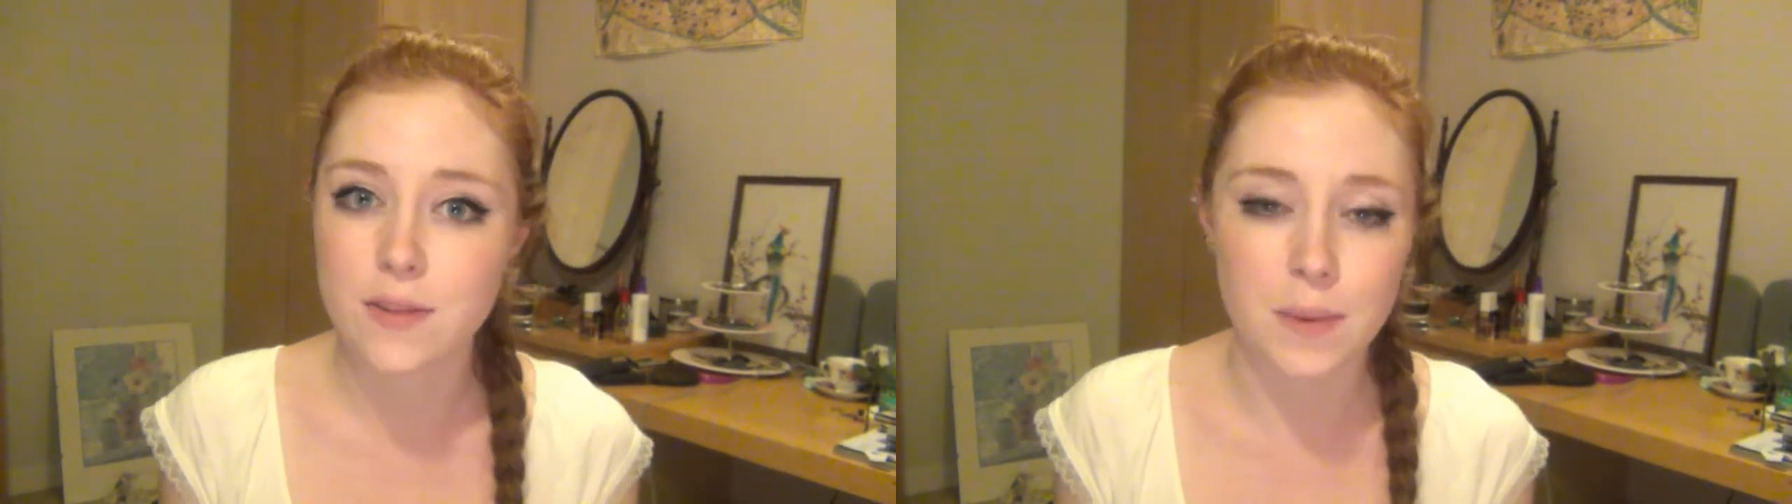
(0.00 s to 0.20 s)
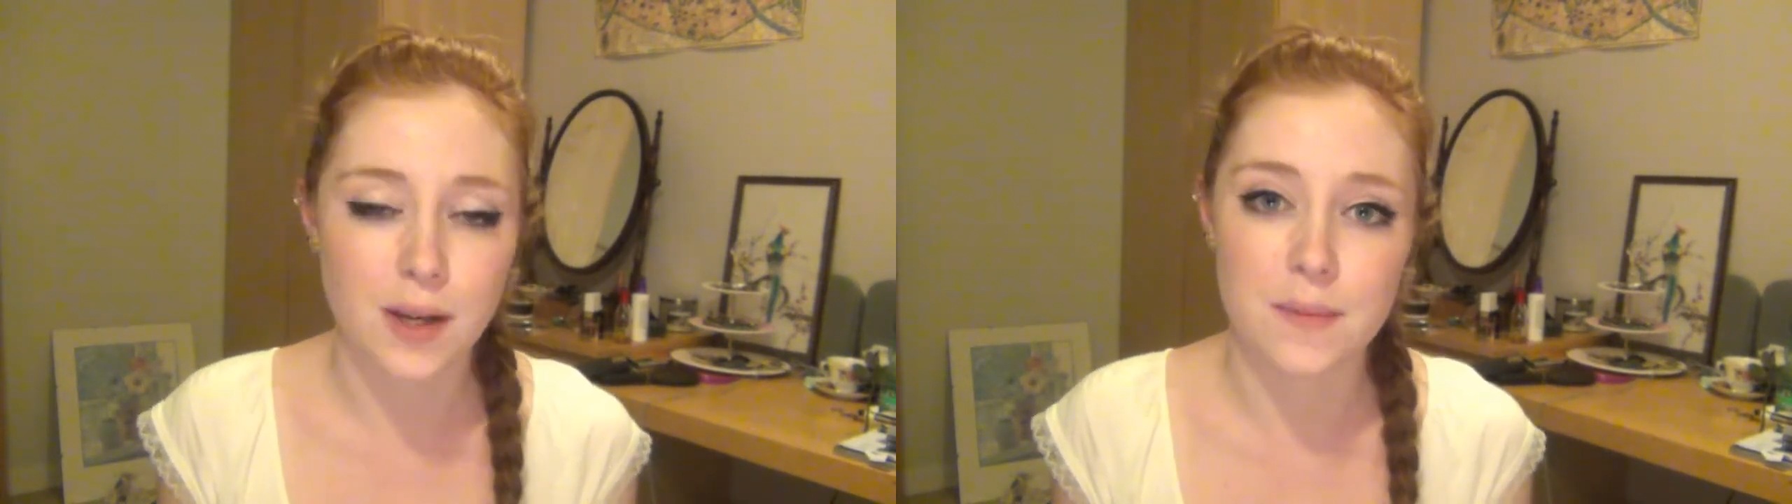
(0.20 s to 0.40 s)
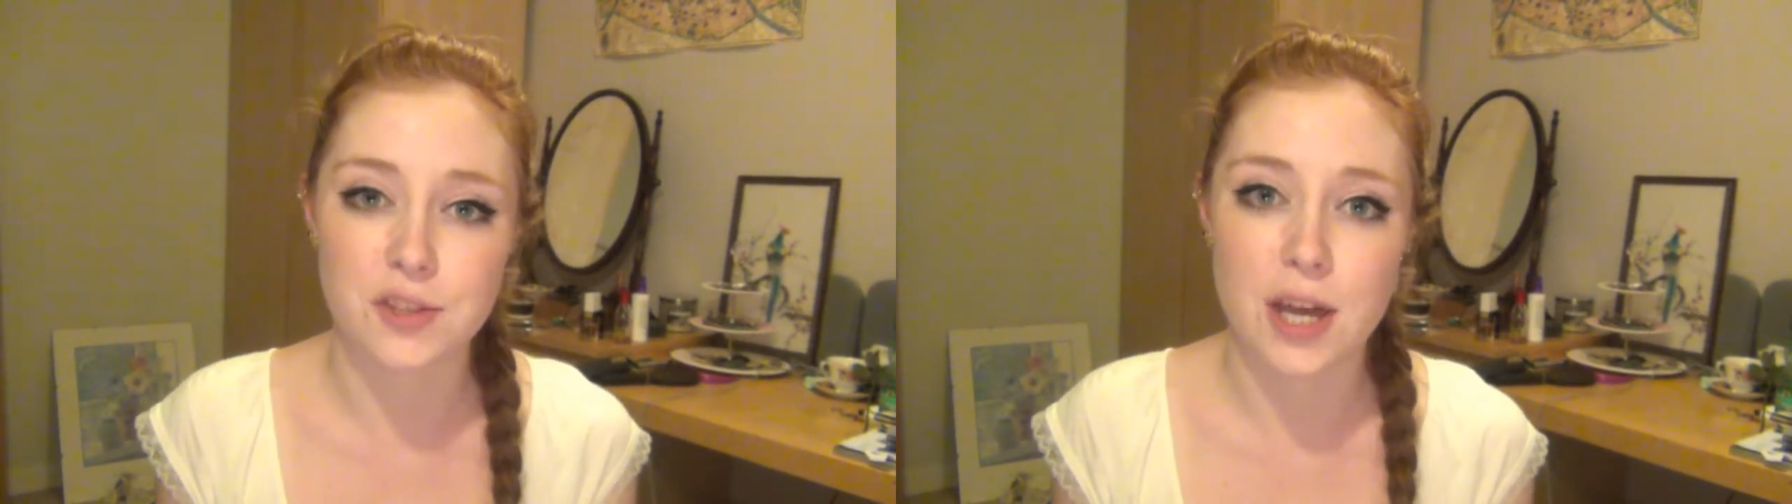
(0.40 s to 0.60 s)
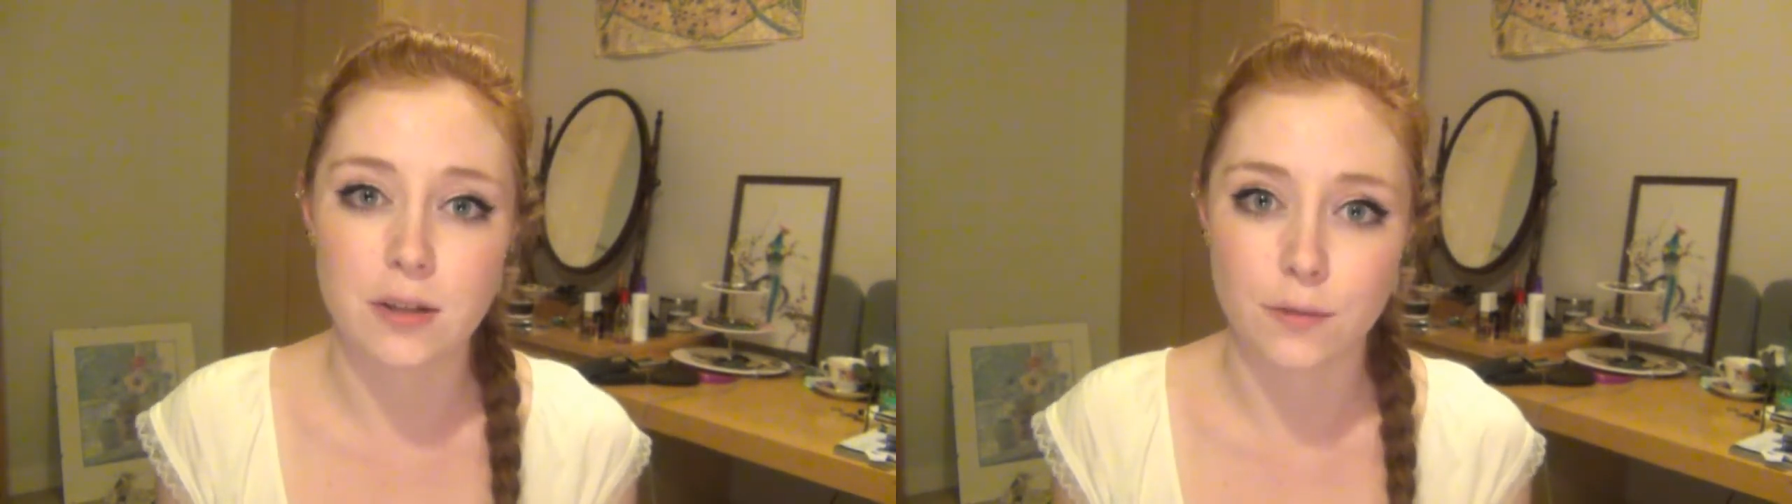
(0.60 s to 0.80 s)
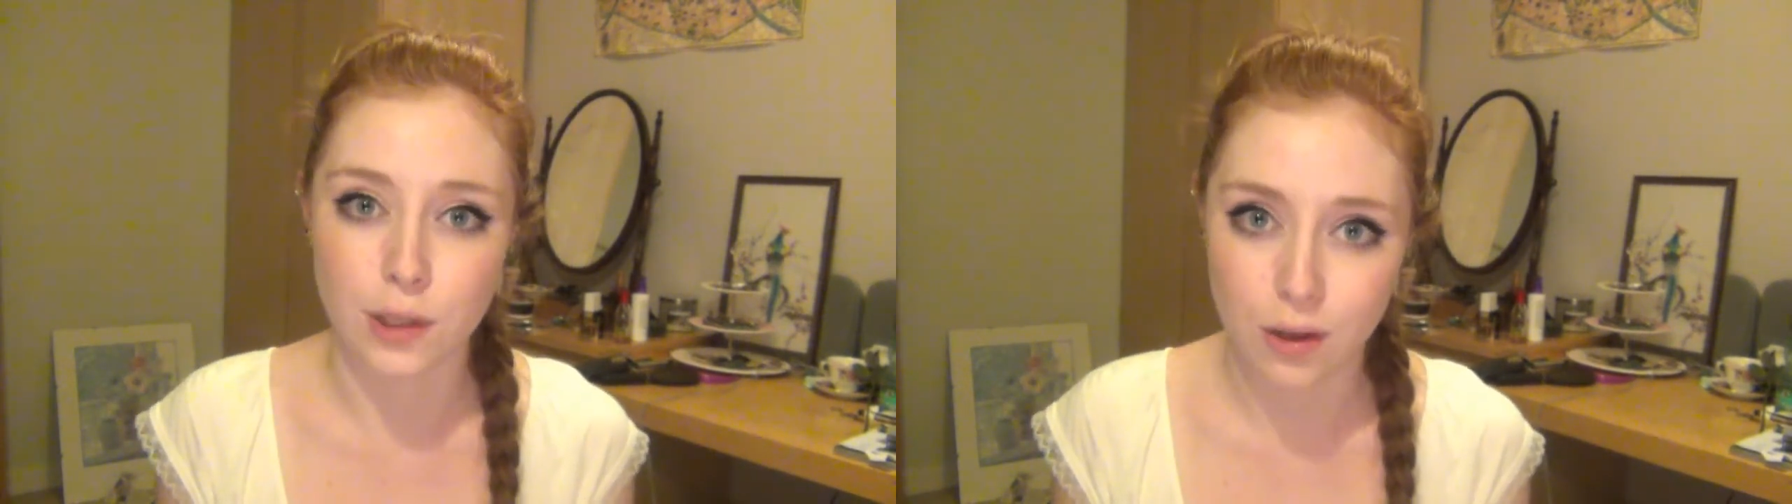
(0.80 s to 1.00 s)
not been on this
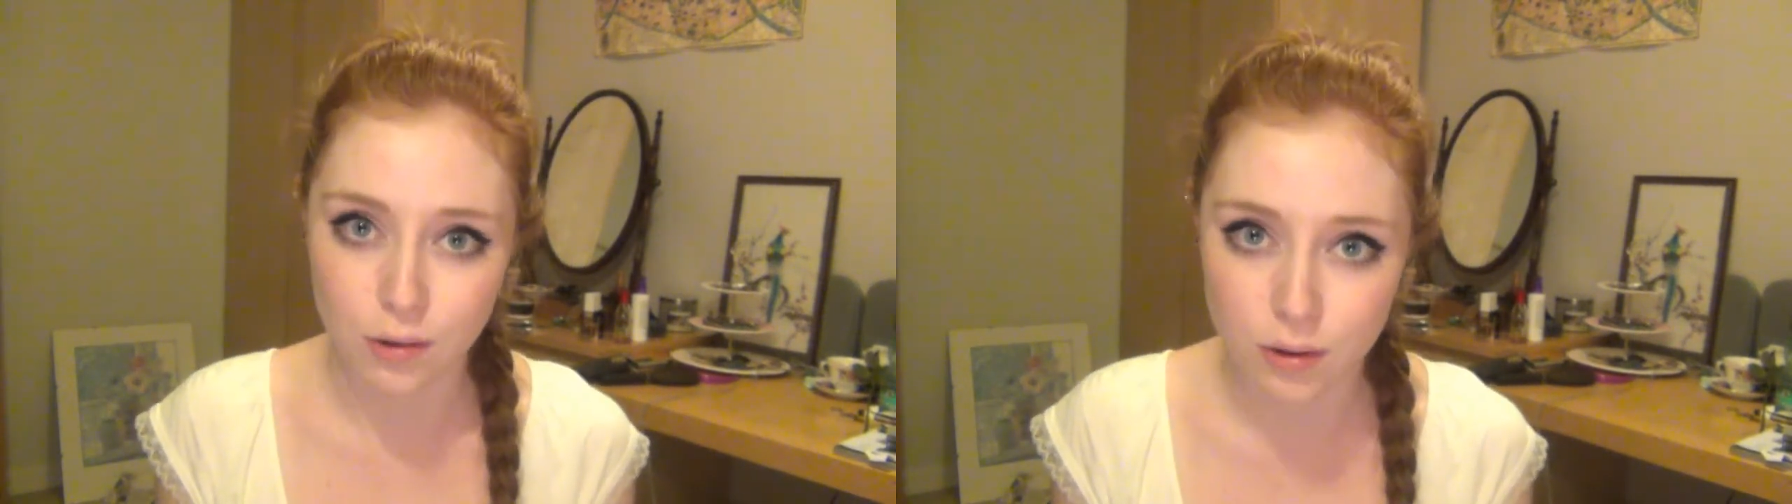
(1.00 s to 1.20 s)
channel for a long,